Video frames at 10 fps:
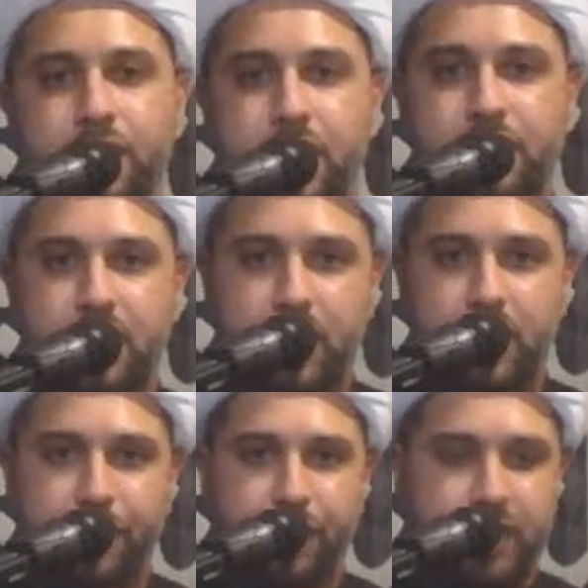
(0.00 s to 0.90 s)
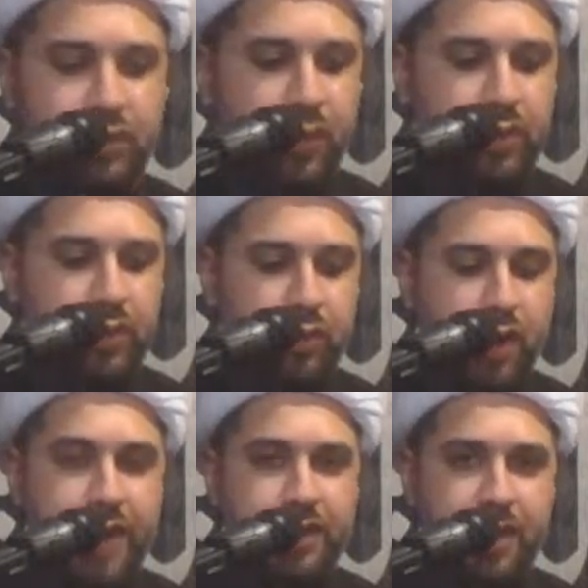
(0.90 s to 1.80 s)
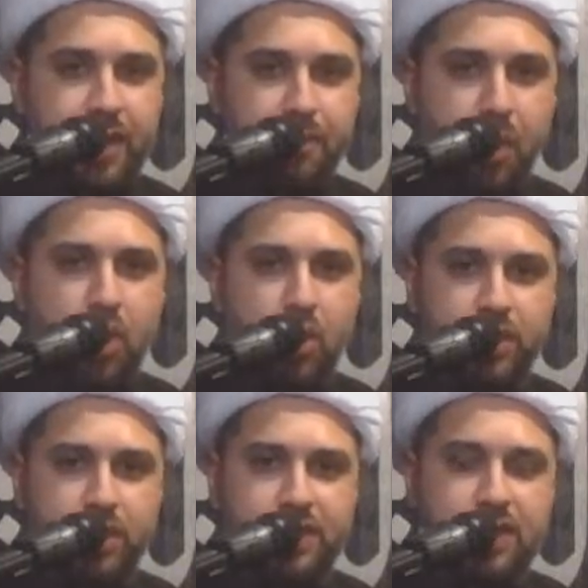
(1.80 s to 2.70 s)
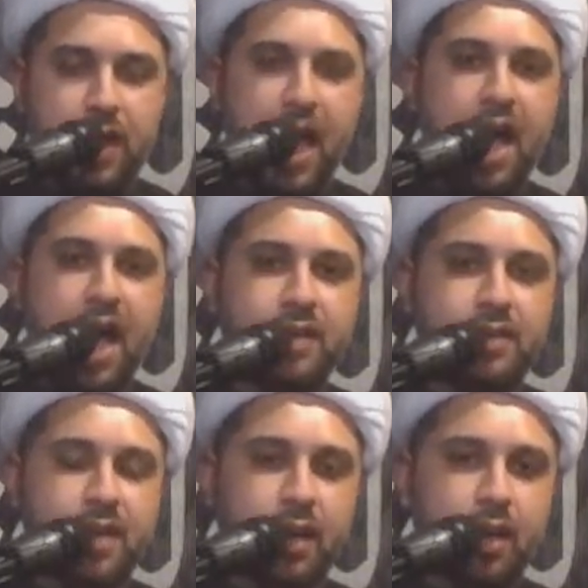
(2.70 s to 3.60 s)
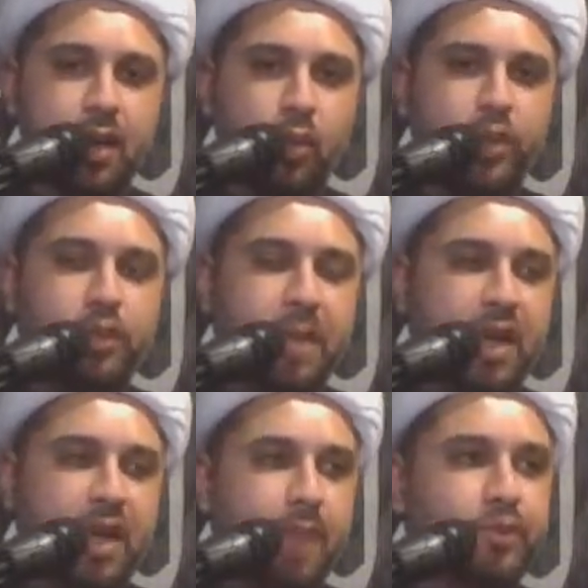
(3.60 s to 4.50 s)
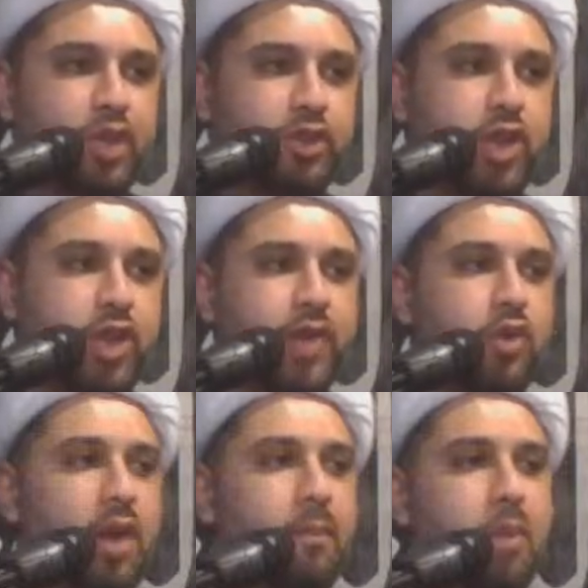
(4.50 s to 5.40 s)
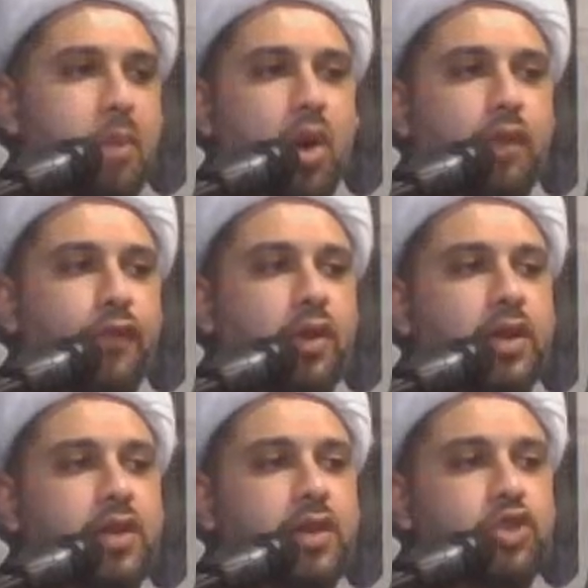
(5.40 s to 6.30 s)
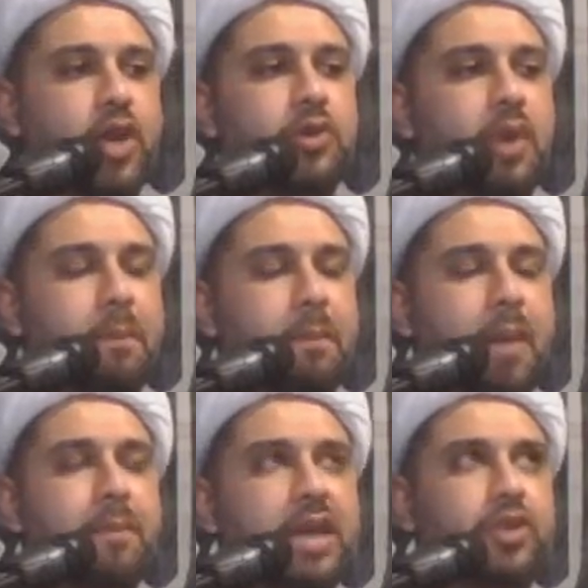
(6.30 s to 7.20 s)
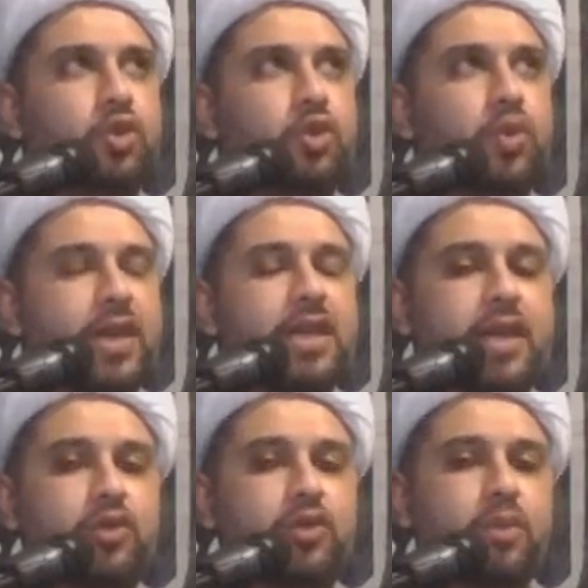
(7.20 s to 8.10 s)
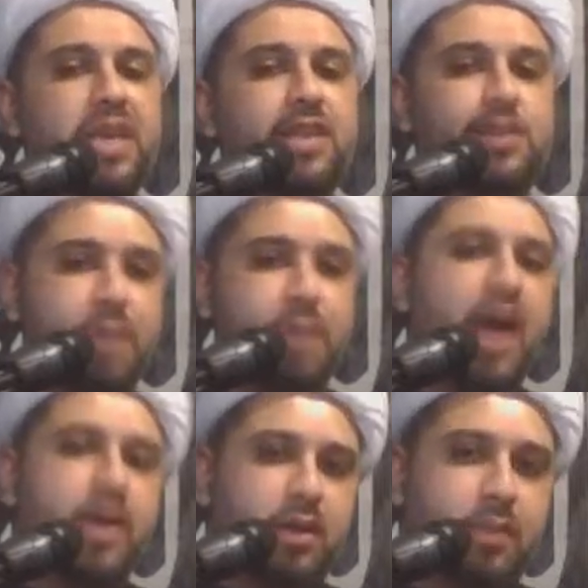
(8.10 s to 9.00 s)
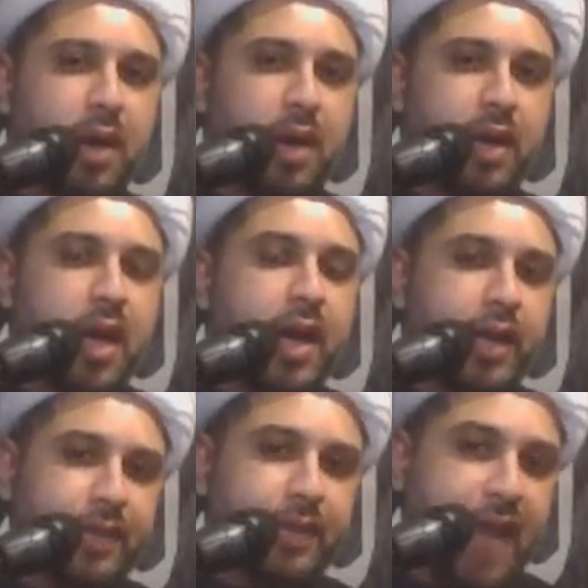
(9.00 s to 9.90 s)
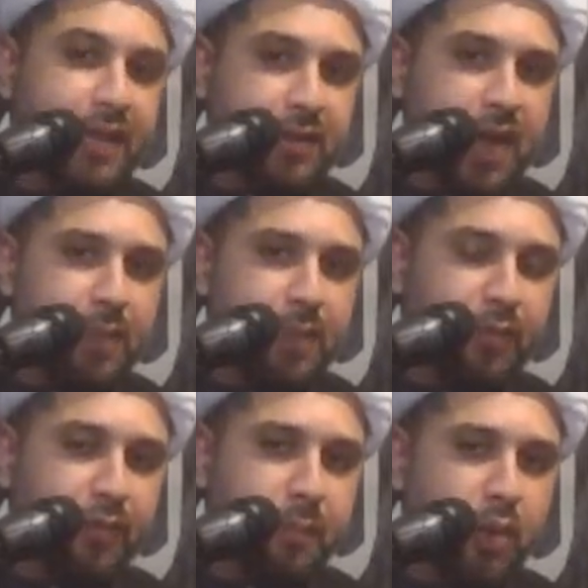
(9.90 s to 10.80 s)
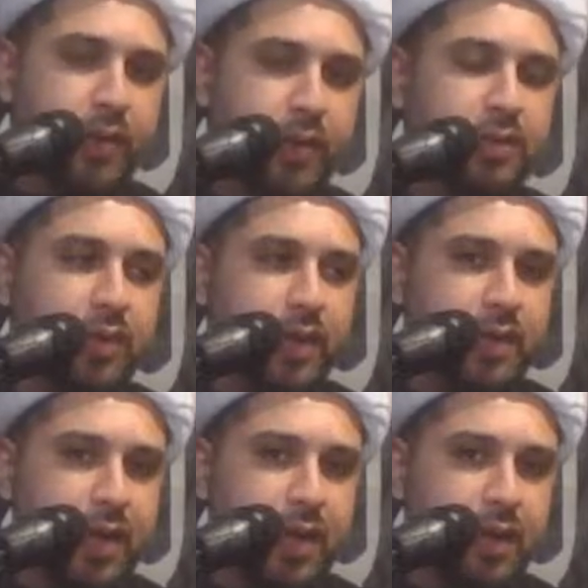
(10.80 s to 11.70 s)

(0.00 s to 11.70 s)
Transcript: is a difference when you write a book on Salat, which becomes a general book for the general public to read and to be inspired by. That type of a book is written